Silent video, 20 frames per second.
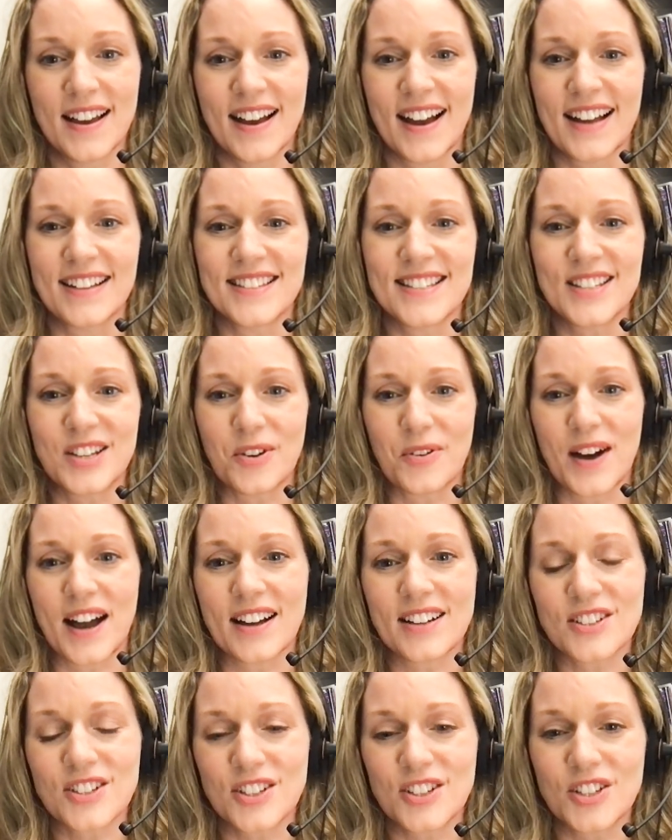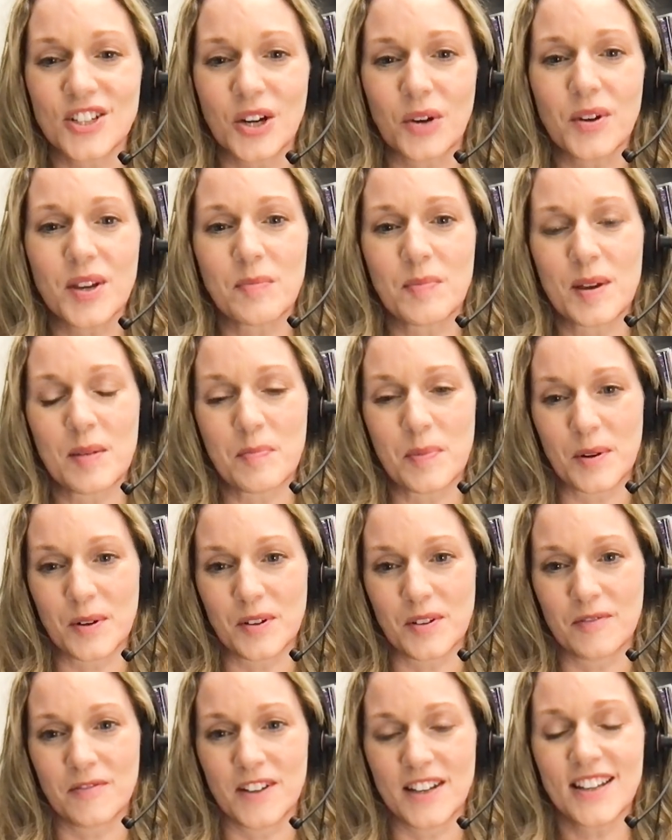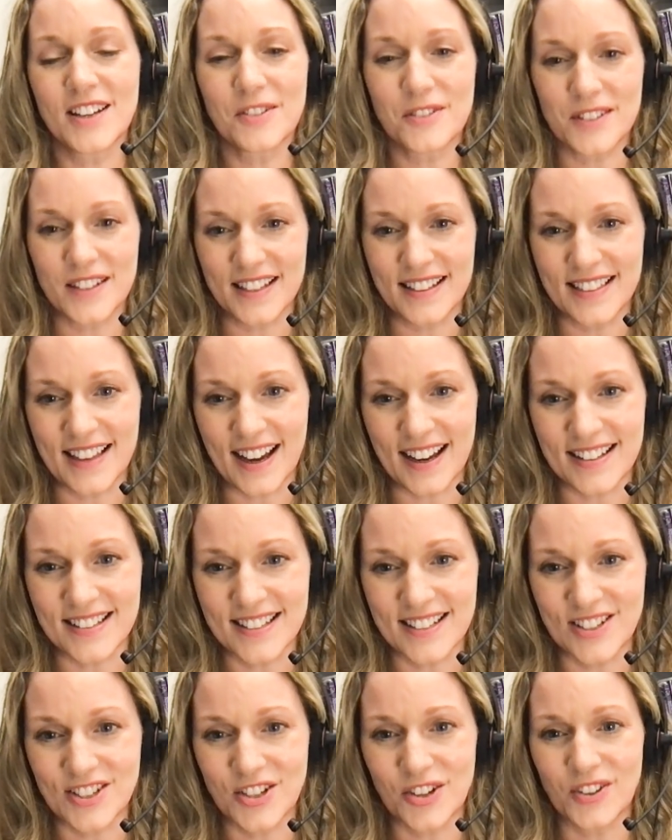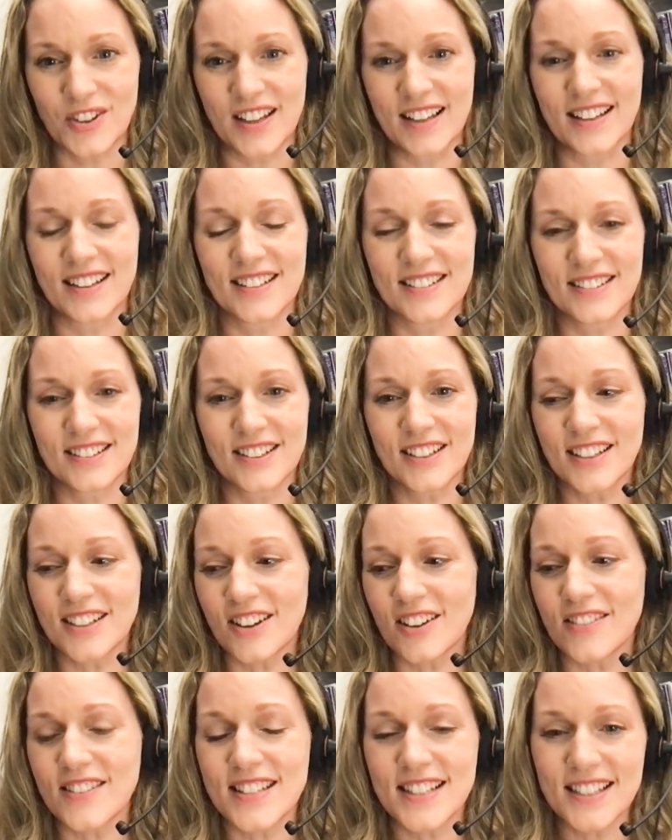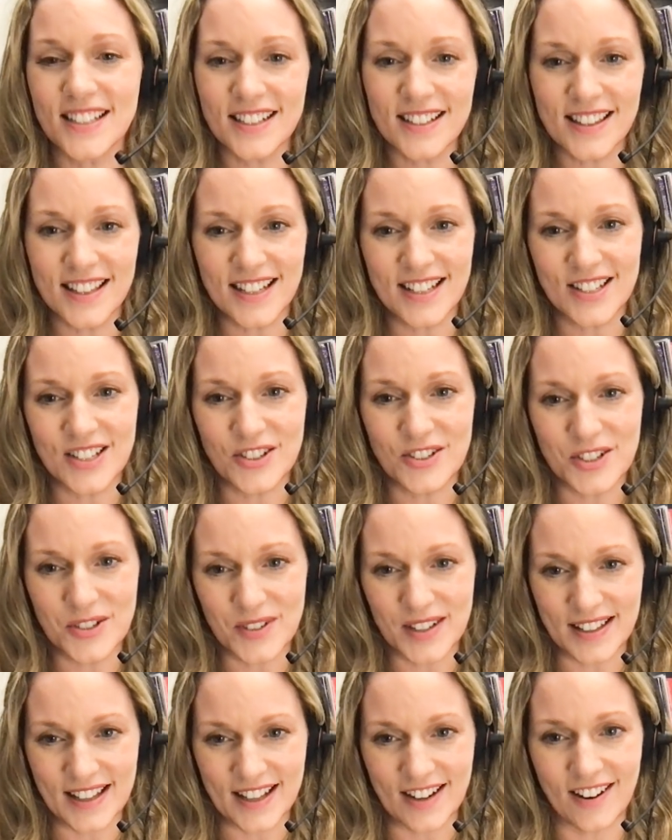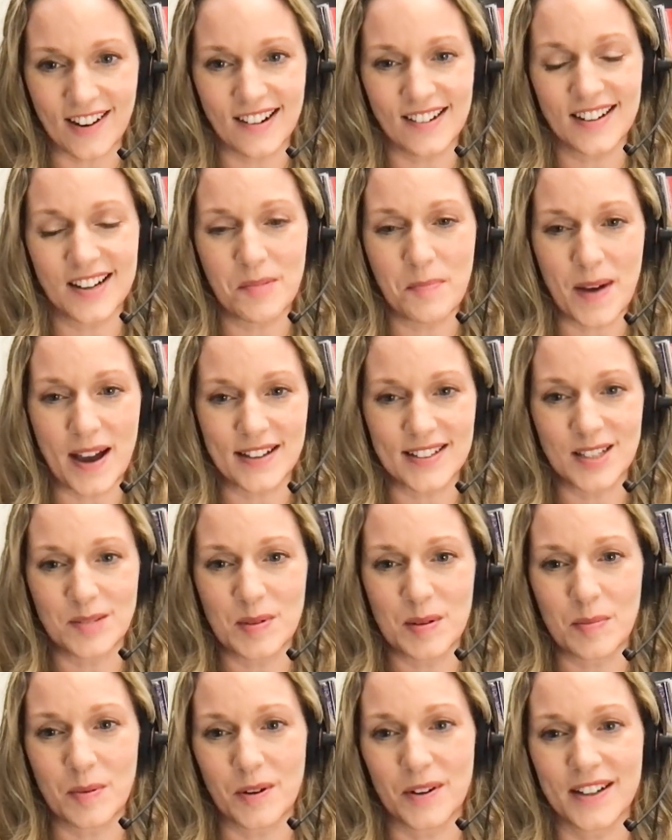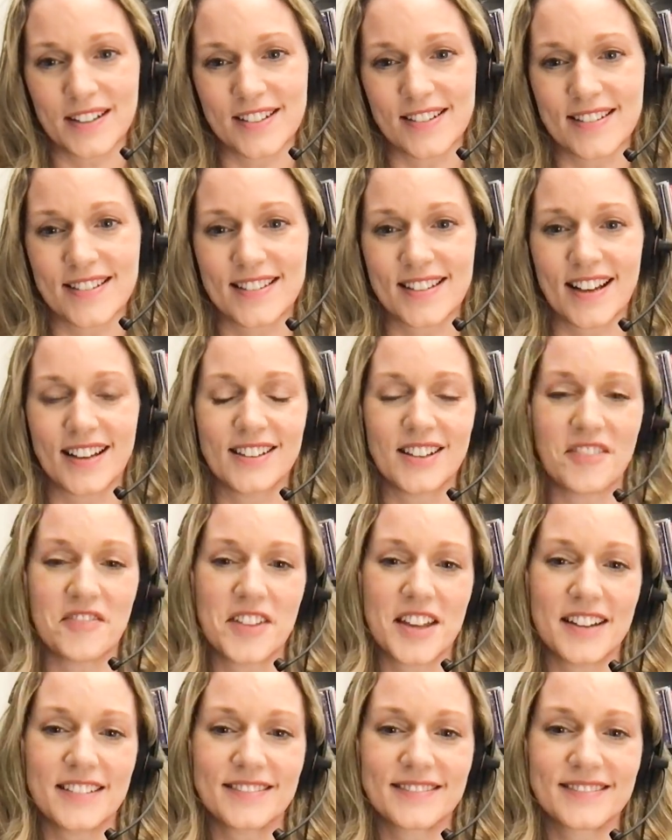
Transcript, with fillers: And so actually showing people video like that to show, like, look at all these little things you're doing that are impacting people. I just, I love that.